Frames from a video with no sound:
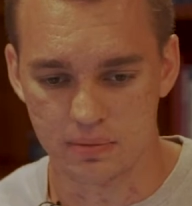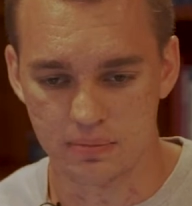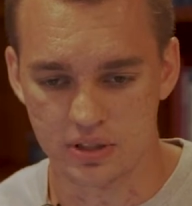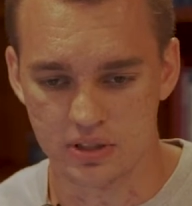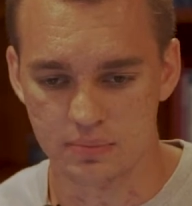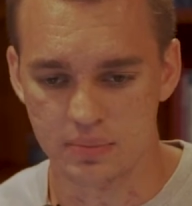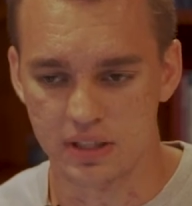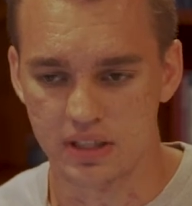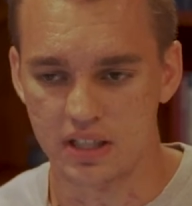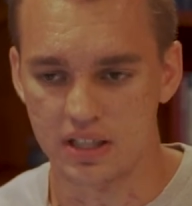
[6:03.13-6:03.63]
him
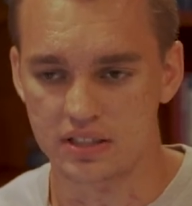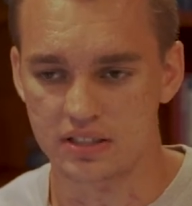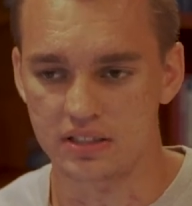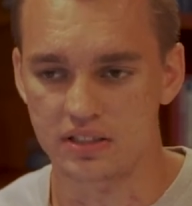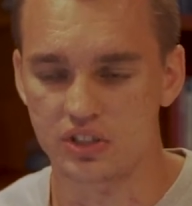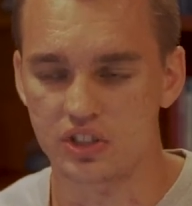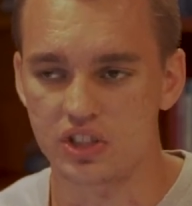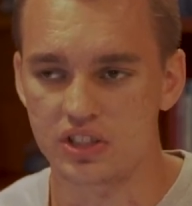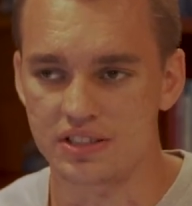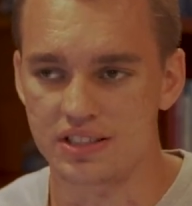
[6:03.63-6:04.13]
is because
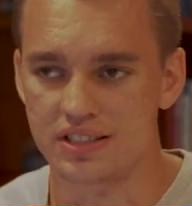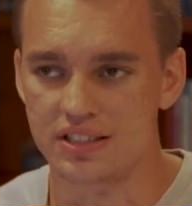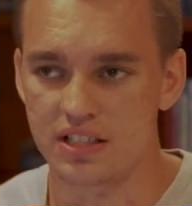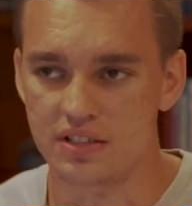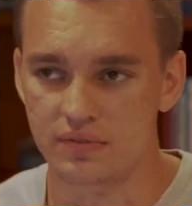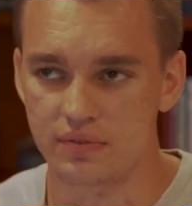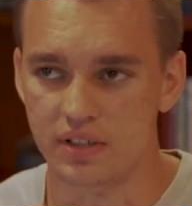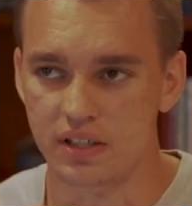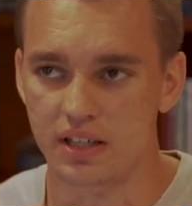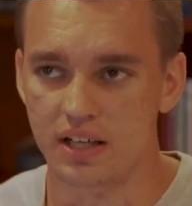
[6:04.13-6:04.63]
she's a
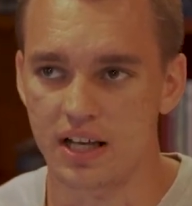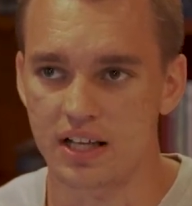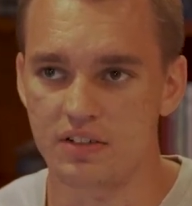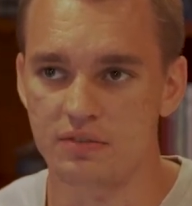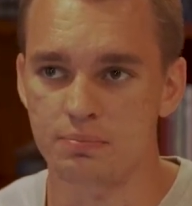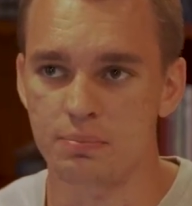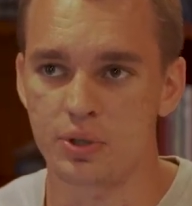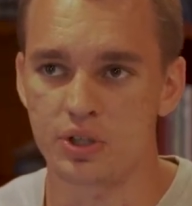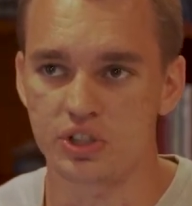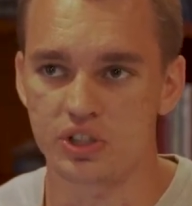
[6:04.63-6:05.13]
different kind
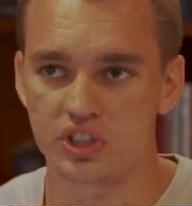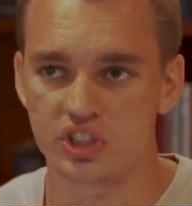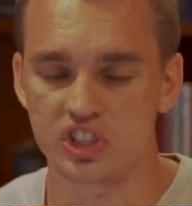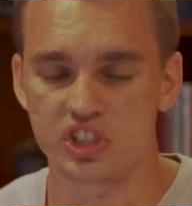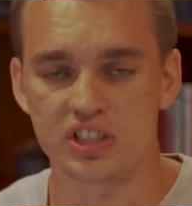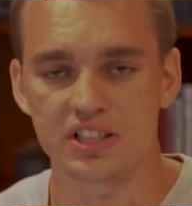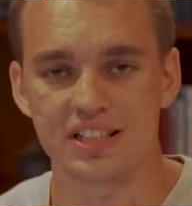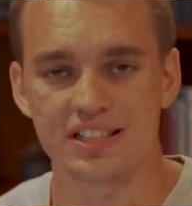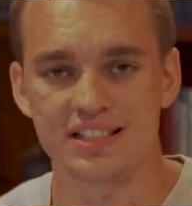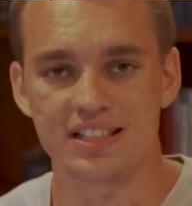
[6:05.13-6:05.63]
of person.
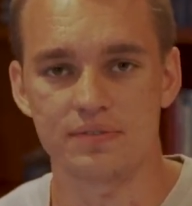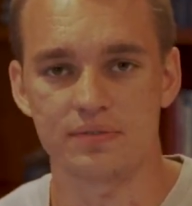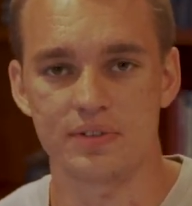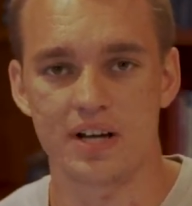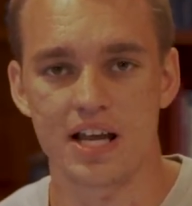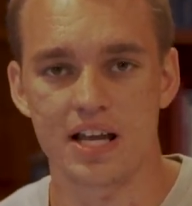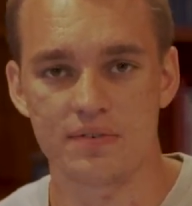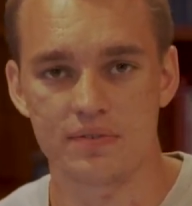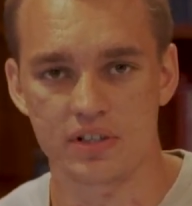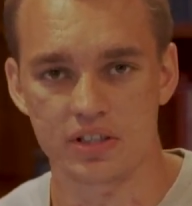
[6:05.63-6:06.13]
She needed
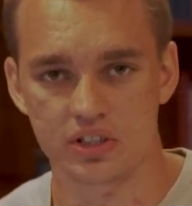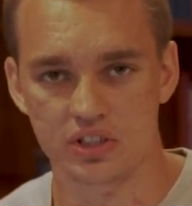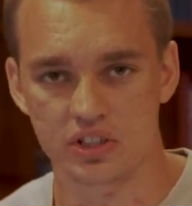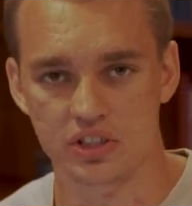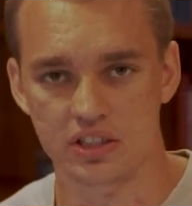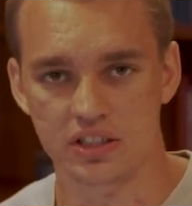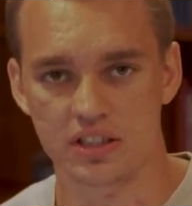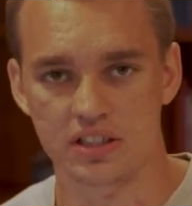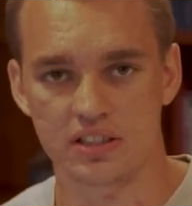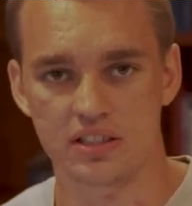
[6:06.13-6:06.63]
different evidence. She
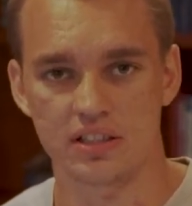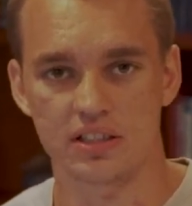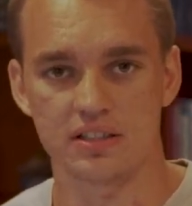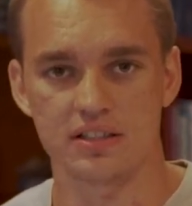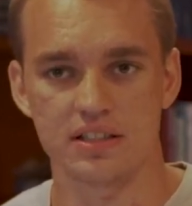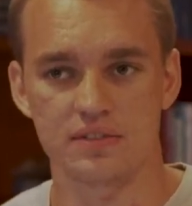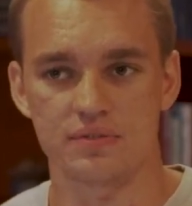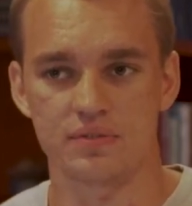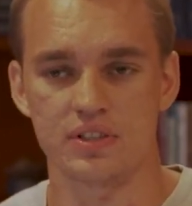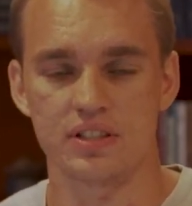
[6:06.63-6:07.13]
needed
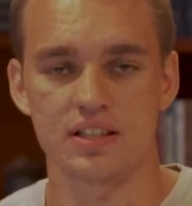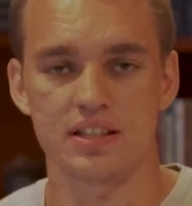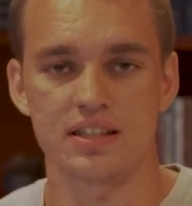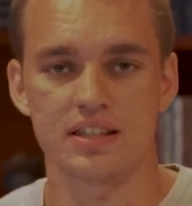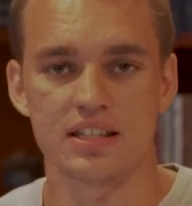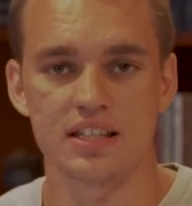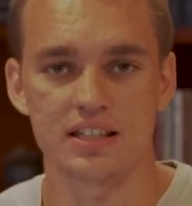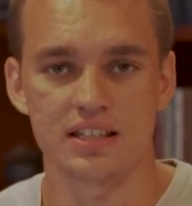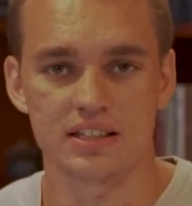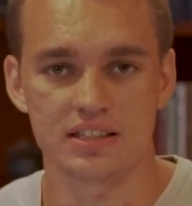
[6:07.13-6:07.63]
different
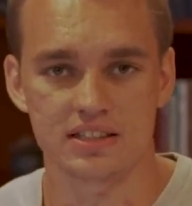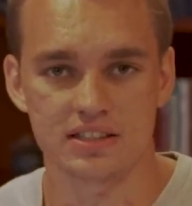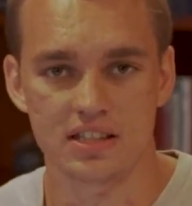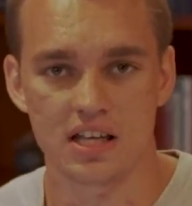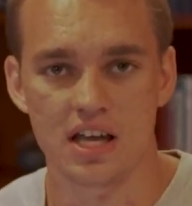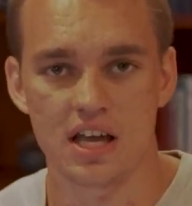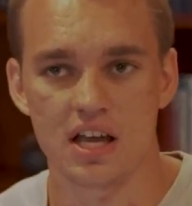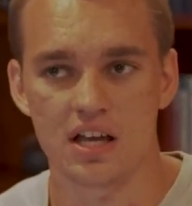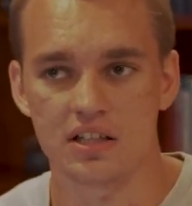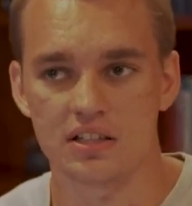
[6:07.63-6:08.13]
things
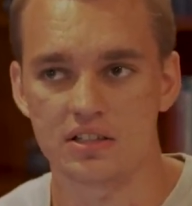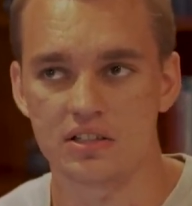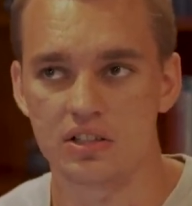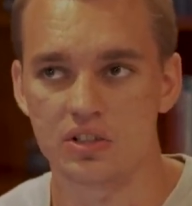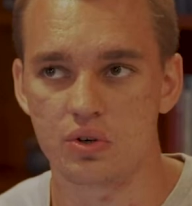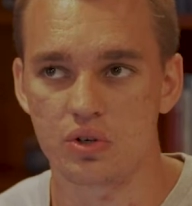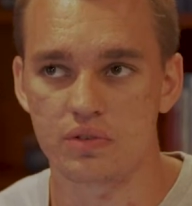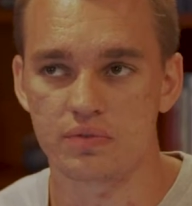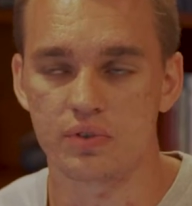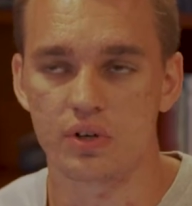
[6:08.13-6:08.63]

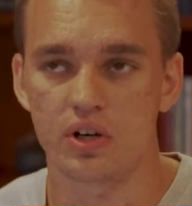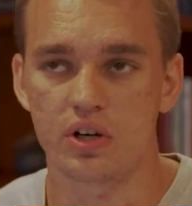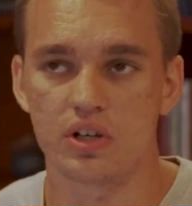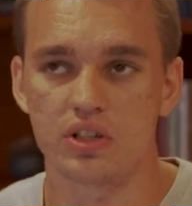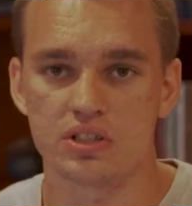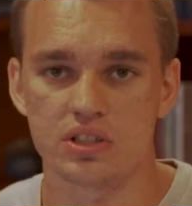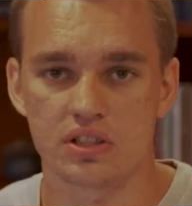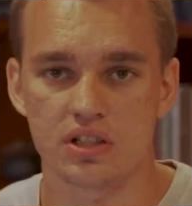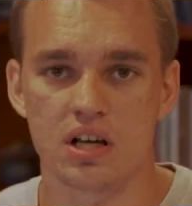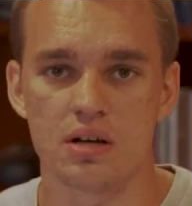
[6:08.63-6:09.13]
in order for
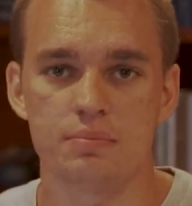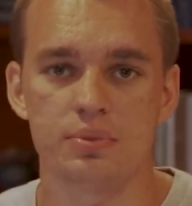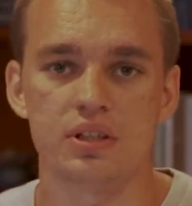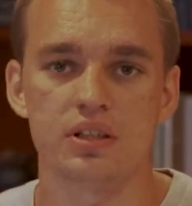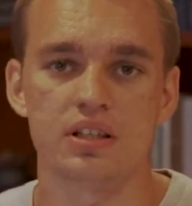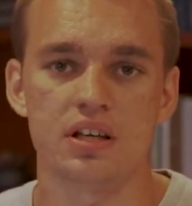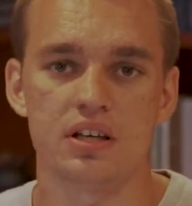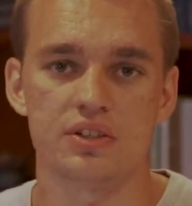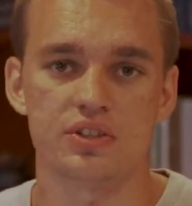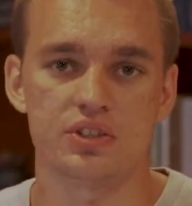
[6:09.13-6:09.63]
her to
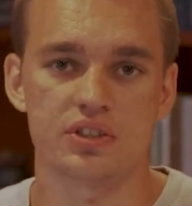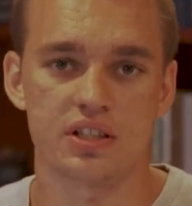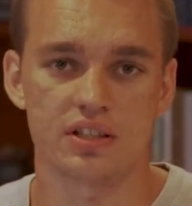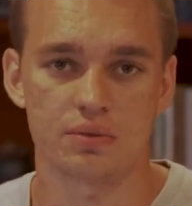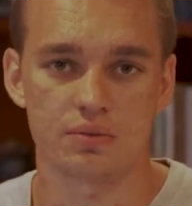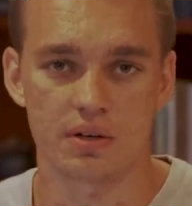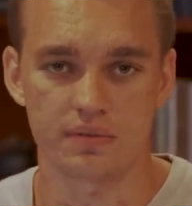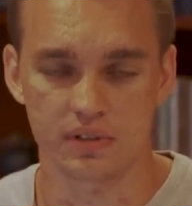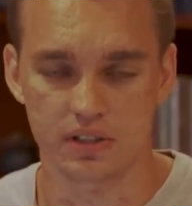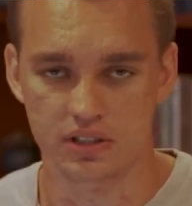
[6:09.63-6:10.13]
completely understand
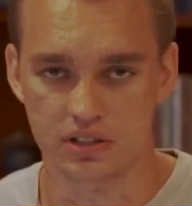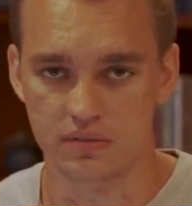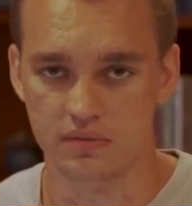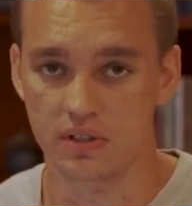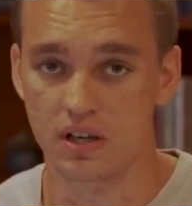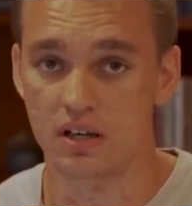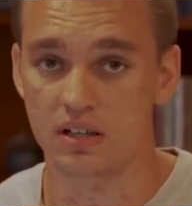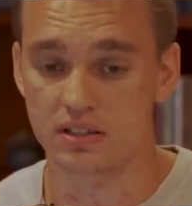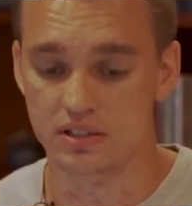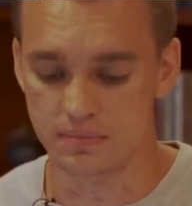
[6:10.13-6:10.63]
the revelation of
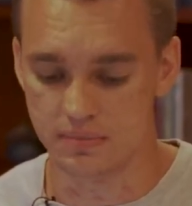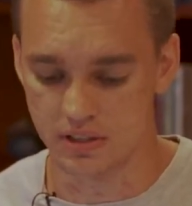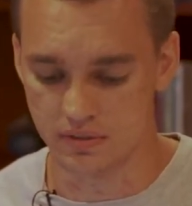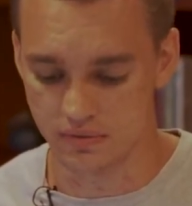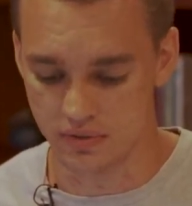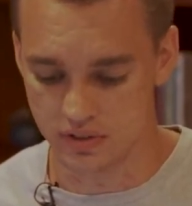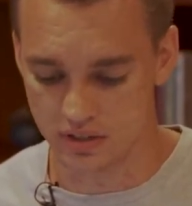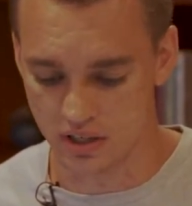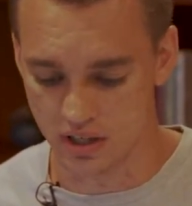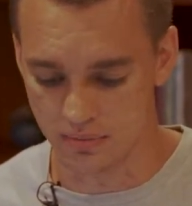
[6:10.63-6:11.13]
God. And the same thing
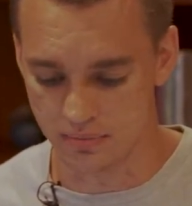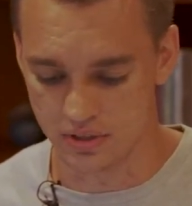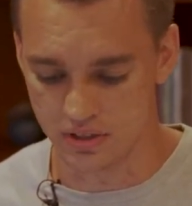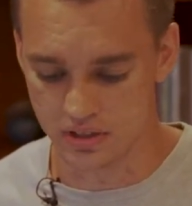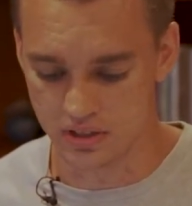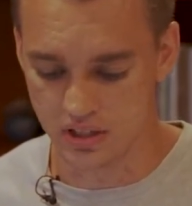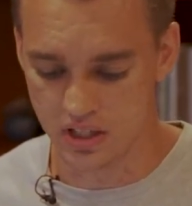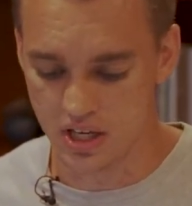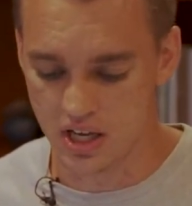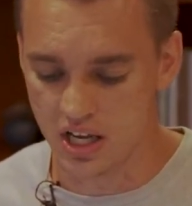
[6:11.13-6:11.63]
for
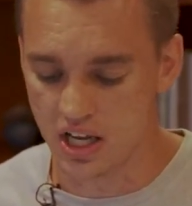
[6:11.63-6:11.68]
Thomas.